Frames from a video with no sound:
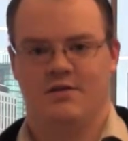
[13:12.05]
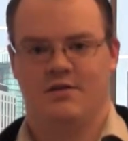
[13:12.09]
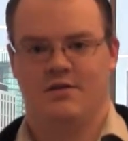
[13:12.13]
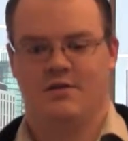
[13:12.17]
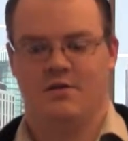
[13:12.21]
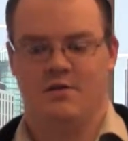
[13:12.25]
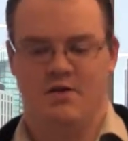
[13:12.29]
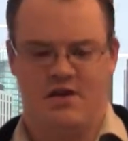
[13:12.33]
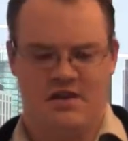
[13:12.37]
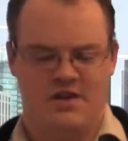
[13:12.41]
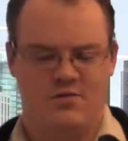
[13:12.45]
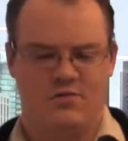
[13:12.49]

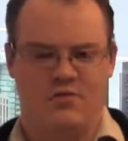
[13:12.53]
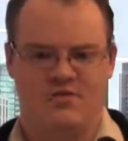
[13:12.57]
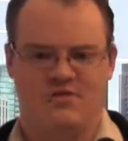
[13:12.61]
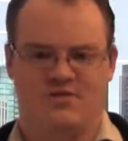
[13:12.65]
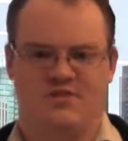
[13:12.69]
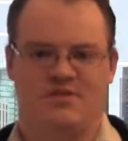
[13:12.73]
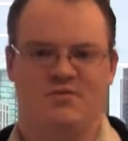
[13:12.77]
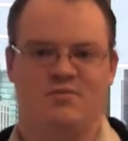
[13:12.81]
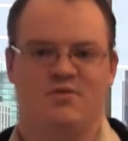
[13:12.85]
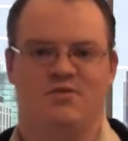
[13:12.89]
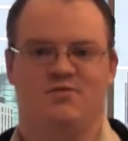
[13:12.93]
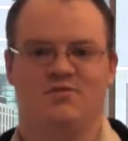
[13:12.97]
or he wants
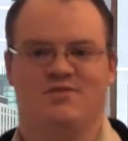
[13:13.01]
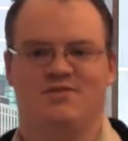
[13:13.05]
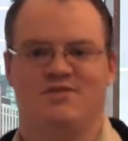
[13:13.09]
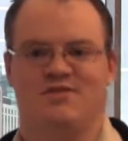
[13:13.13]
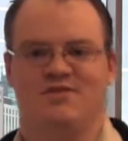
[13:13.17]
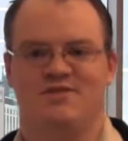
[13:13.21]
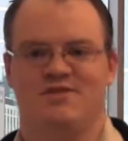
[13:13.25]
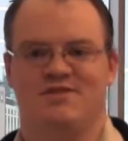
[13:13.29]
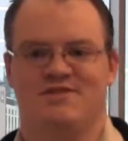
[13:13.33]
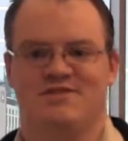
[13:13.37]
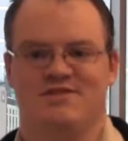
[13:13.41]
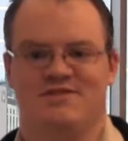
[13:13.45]
to be
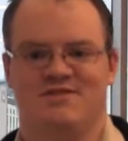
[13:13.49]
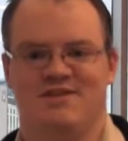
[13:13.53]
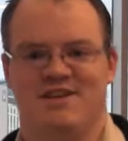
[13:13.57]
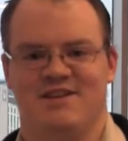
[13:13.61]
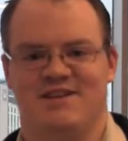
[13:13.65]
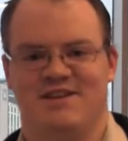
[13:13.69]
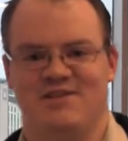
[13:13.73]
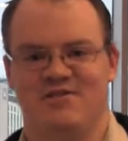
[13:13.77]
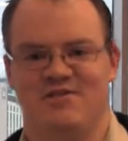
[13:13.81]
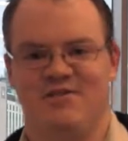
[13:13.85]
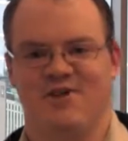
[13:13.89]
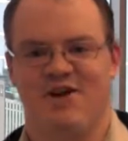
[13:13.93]
returned as a
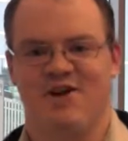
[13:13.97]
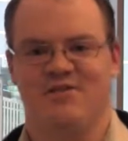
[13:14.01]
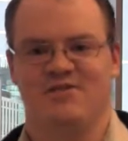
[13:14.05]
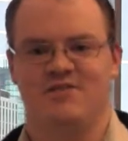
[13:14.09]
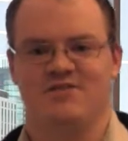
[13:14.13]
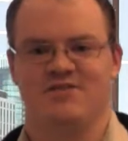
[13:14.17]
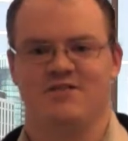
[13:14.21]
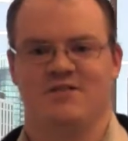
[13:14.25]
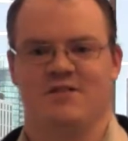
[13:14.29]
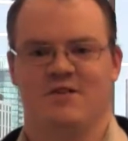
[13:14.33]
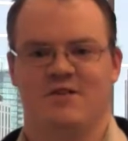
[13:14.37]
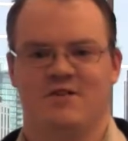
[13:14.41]
deadly
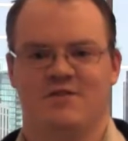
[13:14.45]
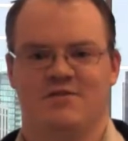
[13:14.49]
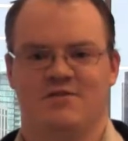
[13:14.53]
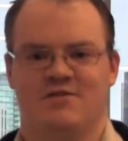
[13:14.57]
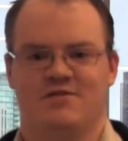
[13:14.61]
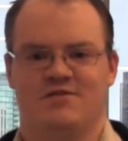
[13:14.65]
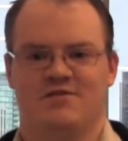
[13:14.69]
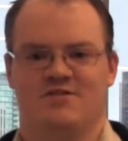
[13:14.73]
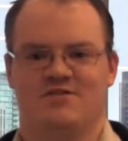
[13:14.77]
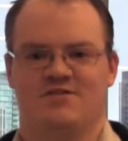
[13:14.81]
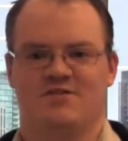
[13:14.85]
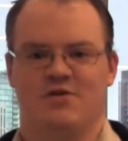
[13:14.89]
virus
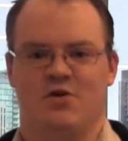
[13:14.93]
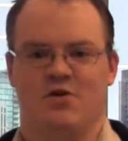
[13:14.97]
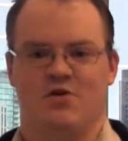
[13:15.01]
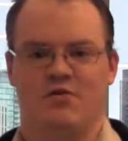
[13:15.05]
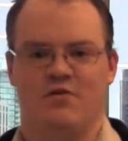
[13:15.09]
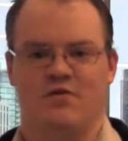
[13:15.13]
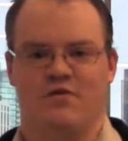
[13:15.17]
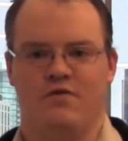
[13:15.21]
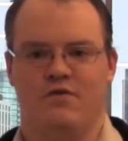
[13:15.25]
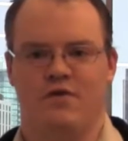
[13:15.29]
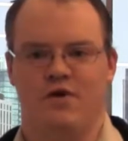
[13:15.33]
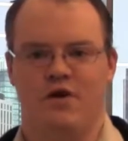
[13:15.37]
to
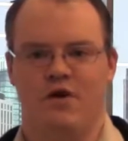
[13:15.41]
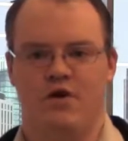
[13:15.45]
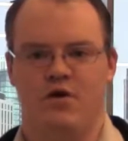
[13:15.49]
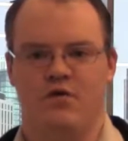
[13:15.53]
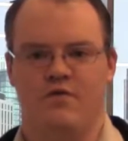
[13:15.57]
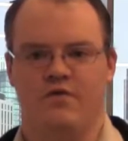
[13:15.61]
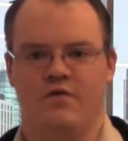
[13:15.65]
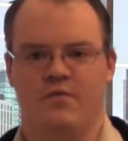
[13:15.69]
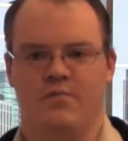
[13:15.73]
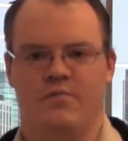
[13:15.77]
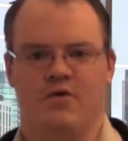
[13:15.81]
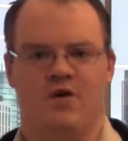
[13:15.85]
solve
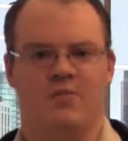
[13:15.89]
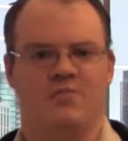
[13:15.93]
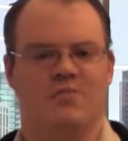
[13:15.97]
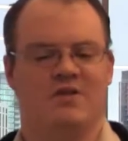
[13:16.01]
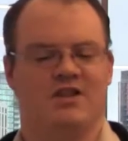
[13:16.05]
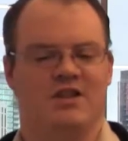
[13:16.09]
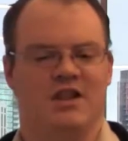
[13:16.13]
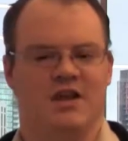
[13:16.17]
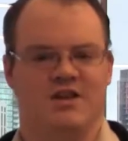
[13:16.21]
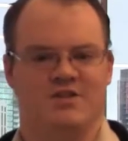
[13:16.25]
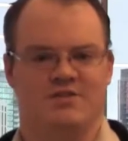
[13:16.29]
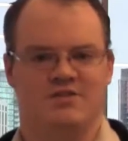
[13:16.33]

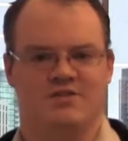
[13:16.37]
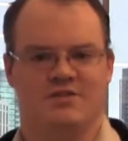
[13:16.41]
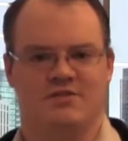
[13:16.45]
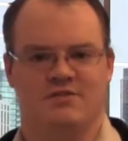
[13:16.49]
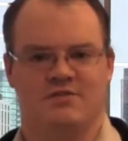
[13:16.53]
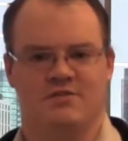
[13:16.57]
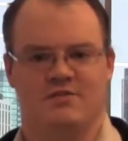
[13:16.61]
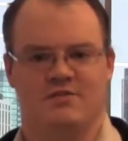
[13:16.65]
overpopulation.